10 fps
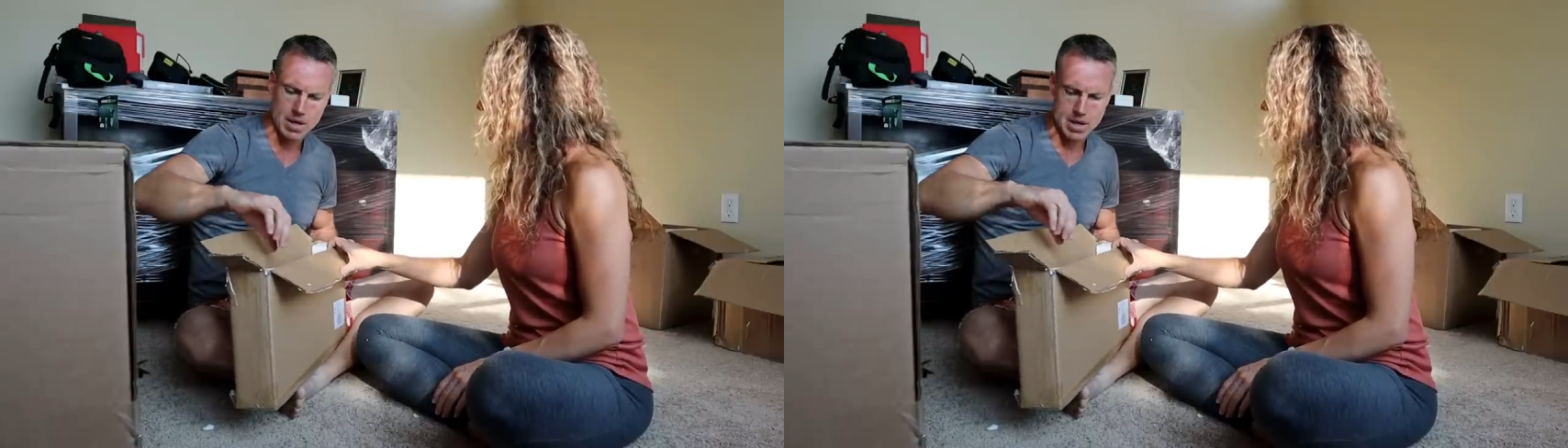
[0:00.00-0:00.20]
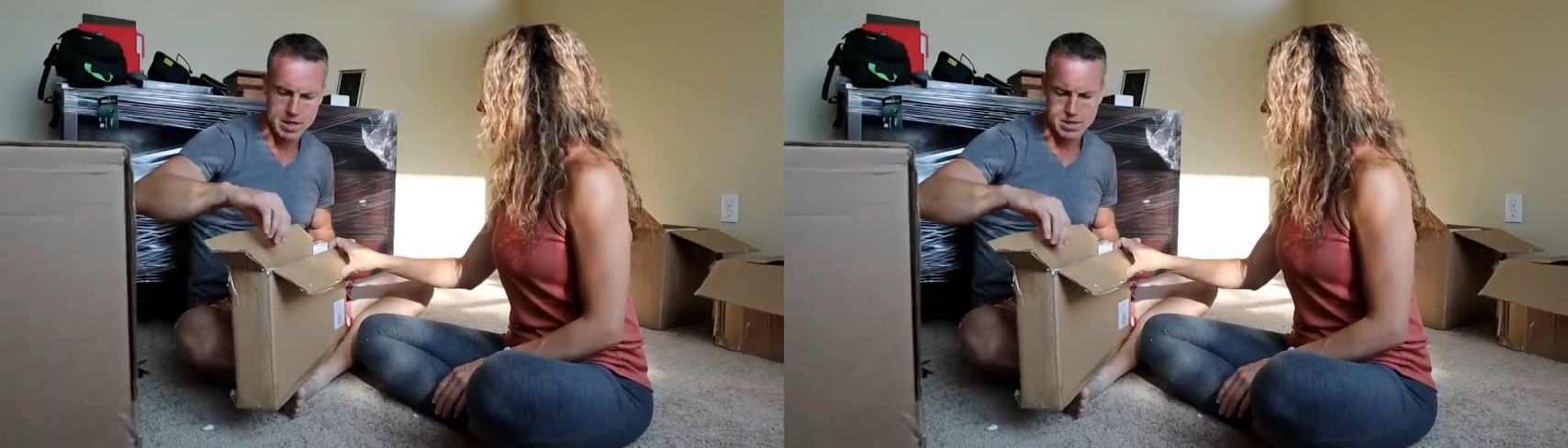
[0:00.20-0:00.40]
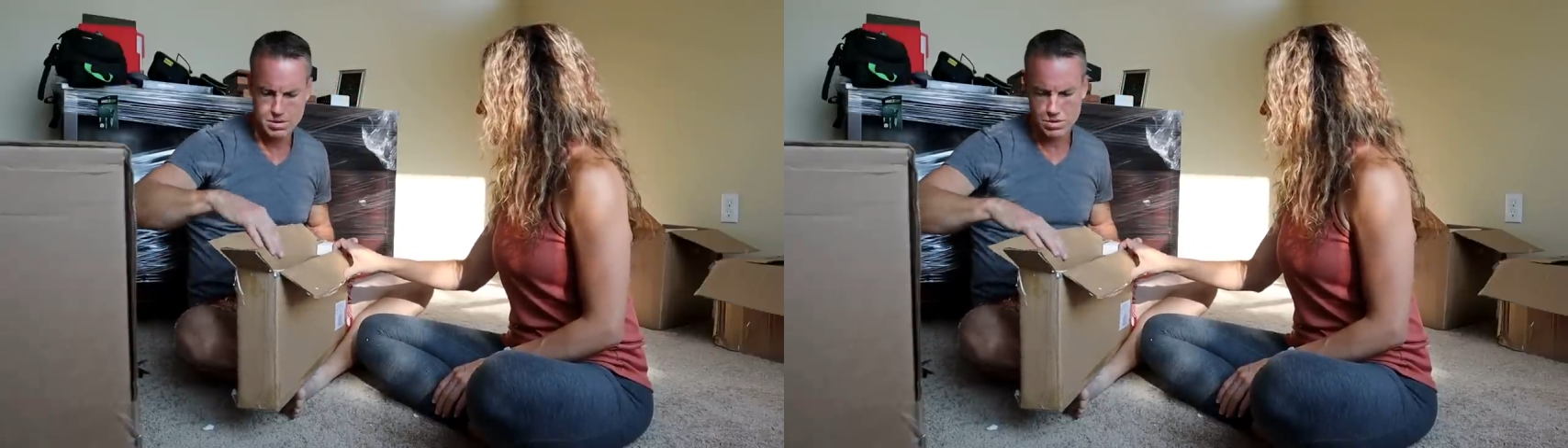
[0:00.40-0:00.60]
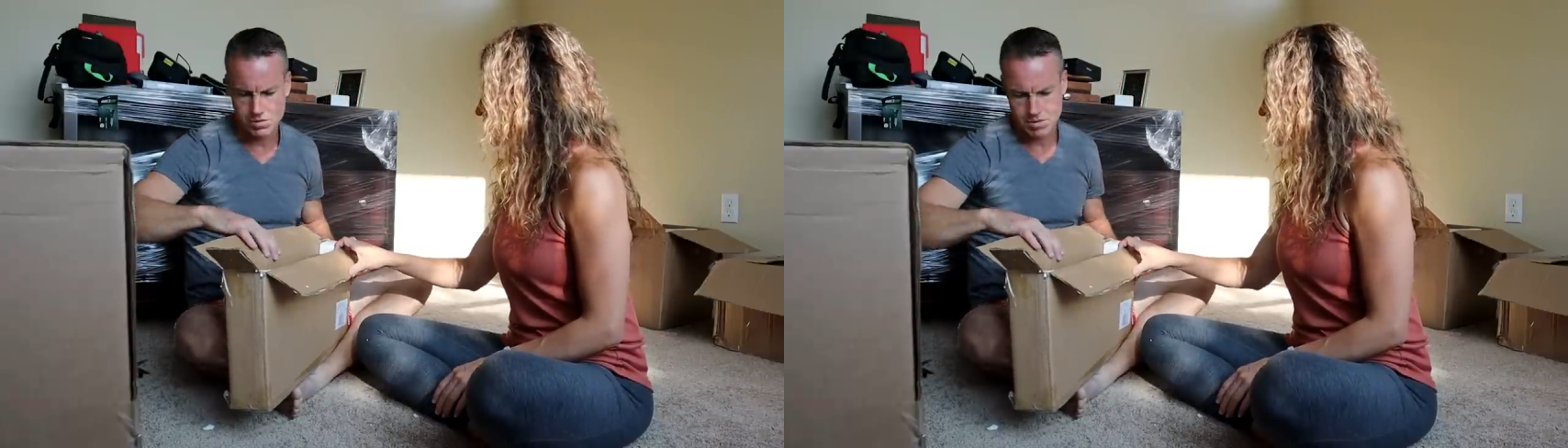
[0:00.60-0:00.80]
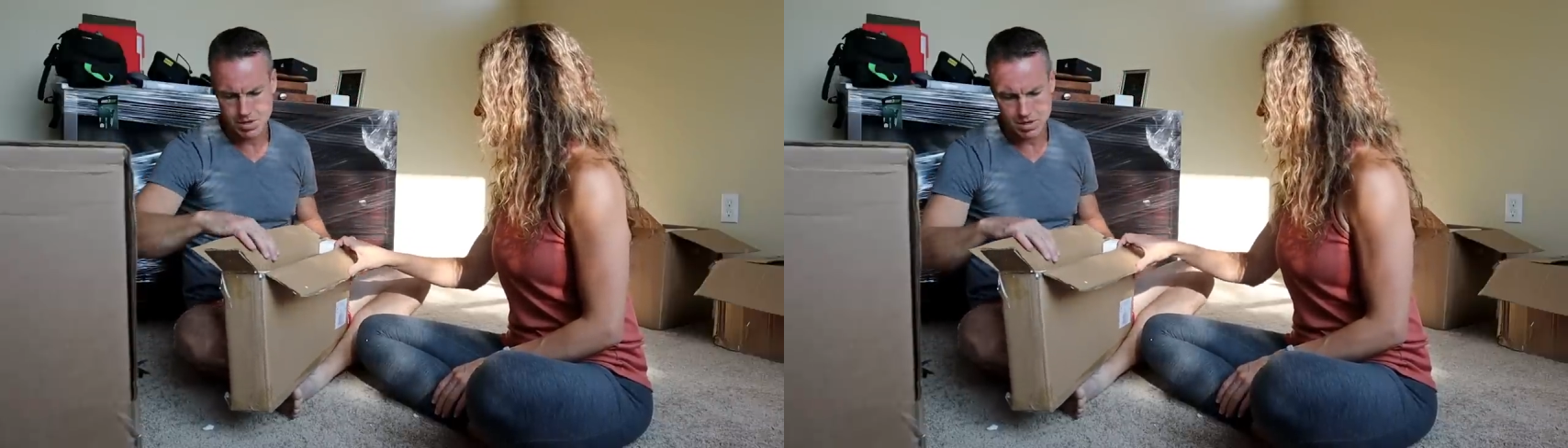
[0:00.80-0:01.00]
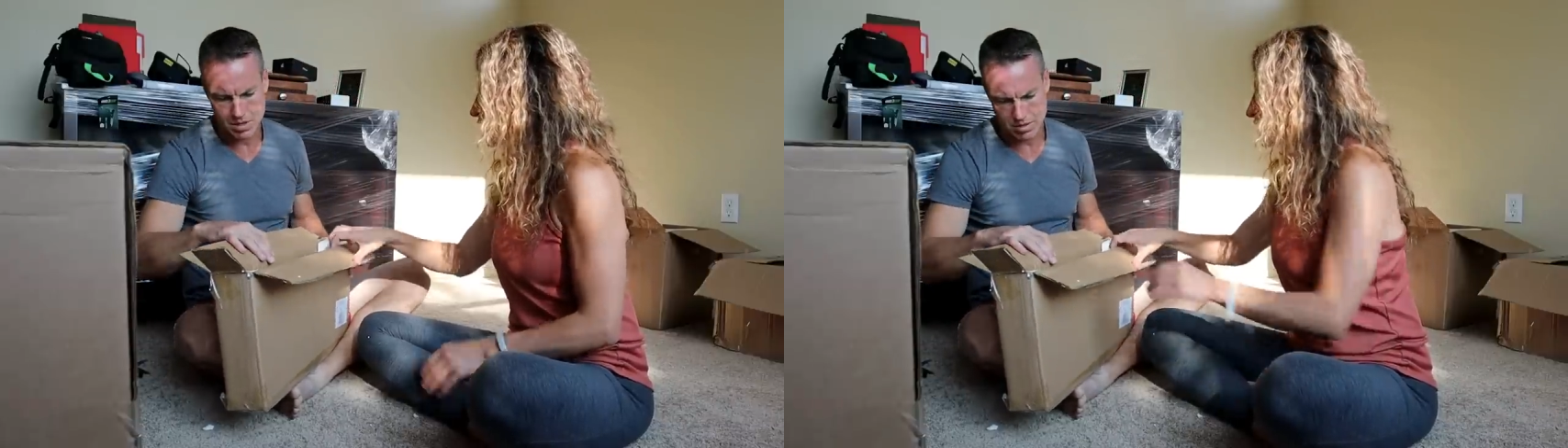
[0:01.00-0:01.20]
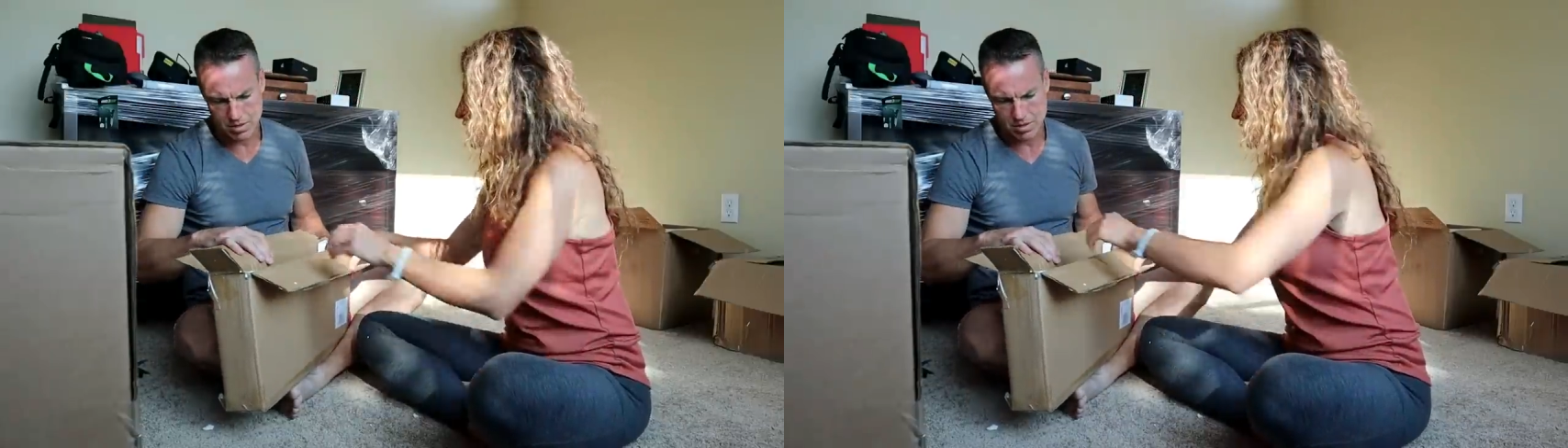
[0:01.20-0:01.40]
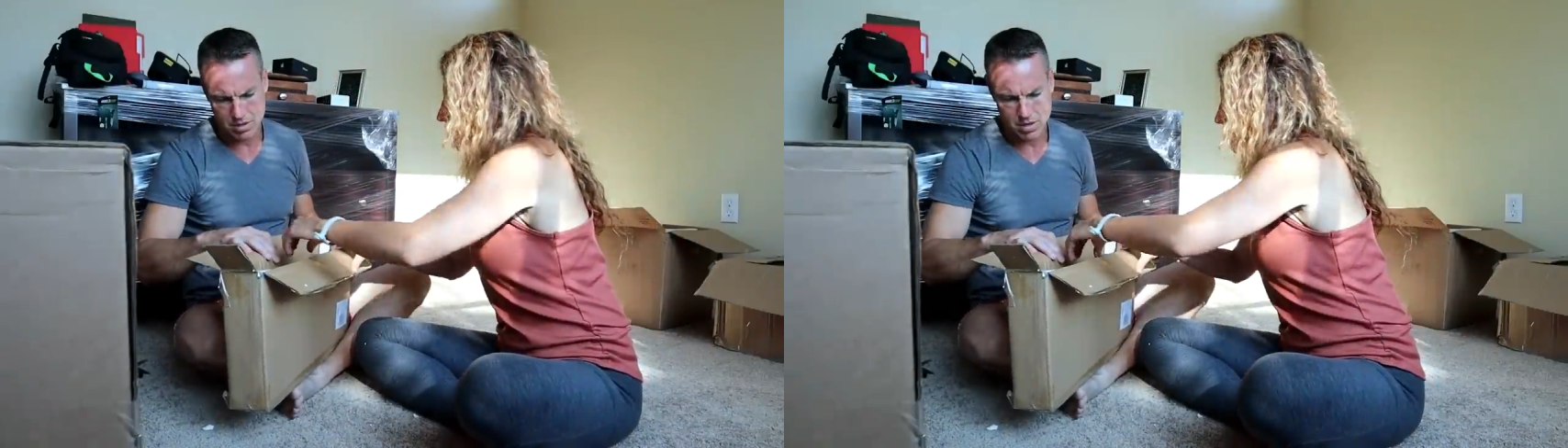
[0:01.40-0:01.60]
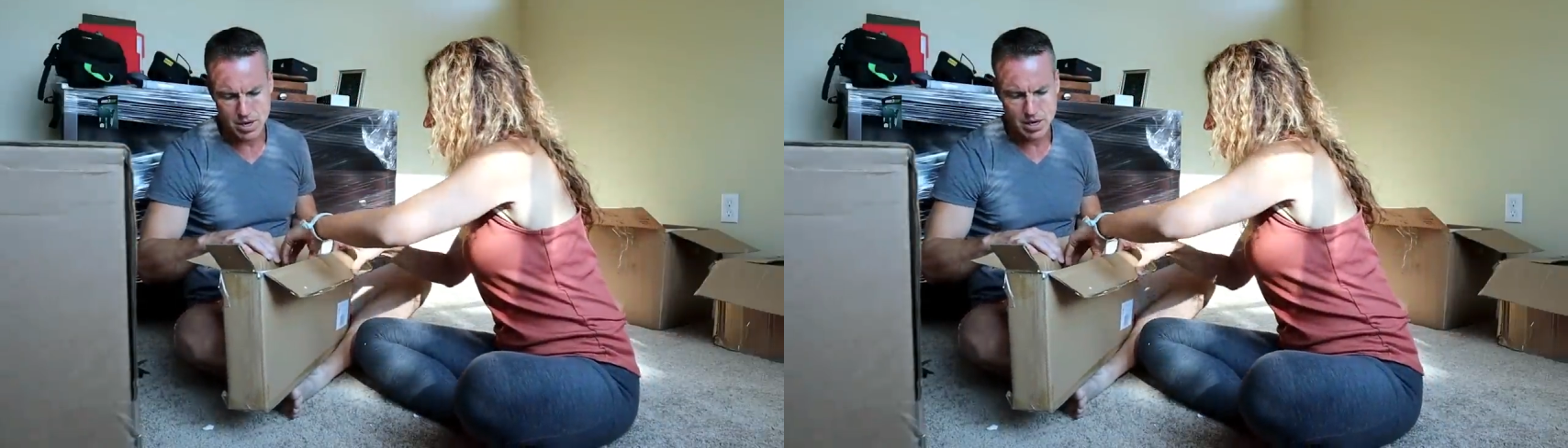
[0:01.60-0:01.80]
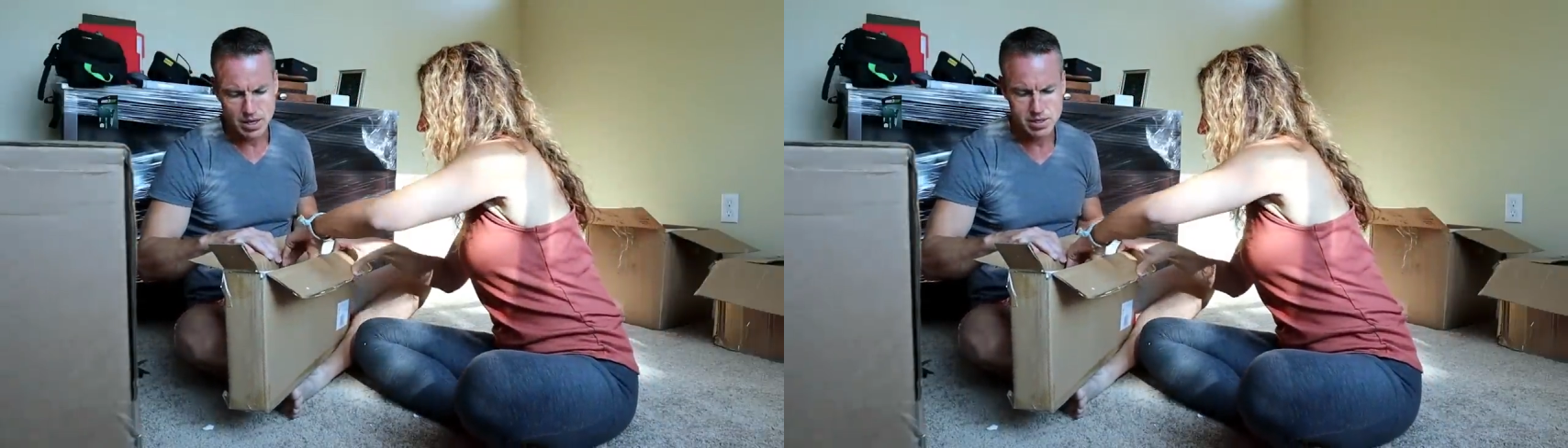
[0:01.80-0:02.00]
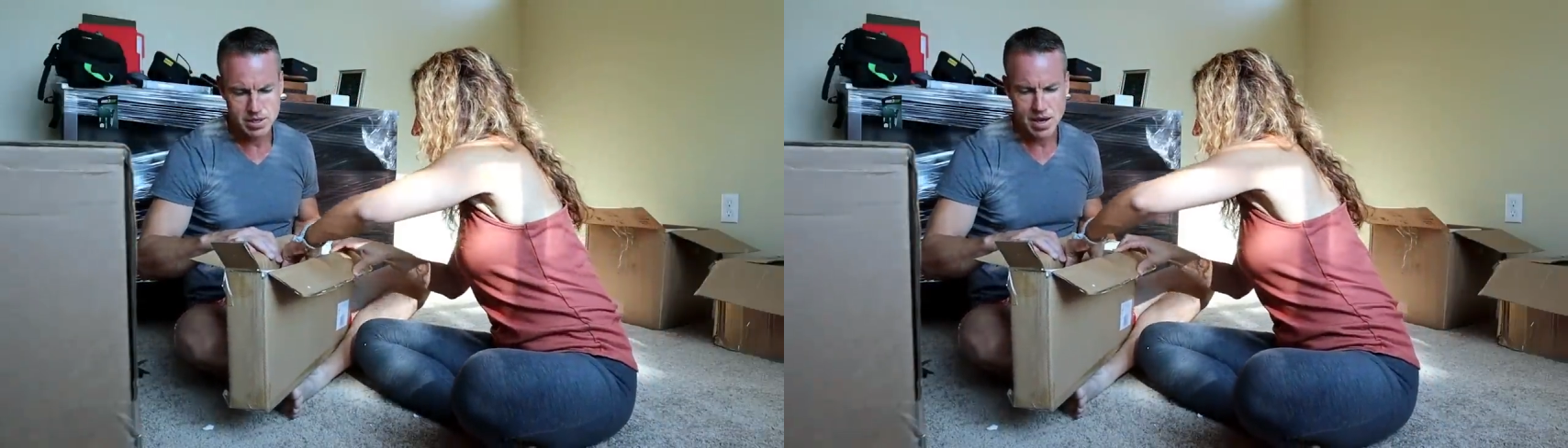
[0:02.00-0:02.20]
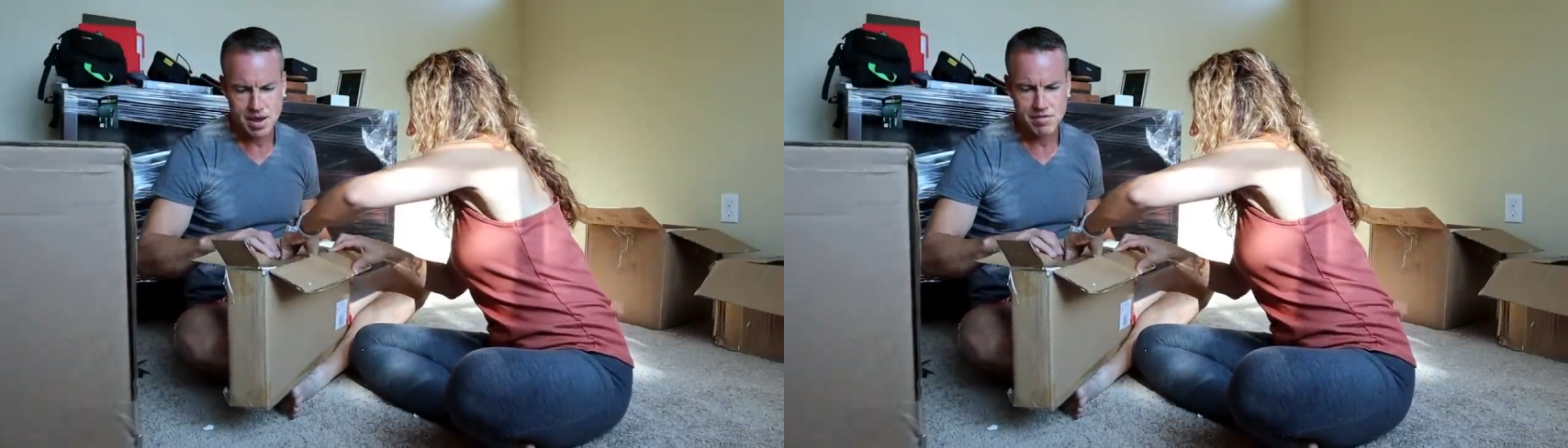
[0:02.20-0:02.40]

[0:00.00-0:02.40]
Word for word: I do not. I gotta tell you,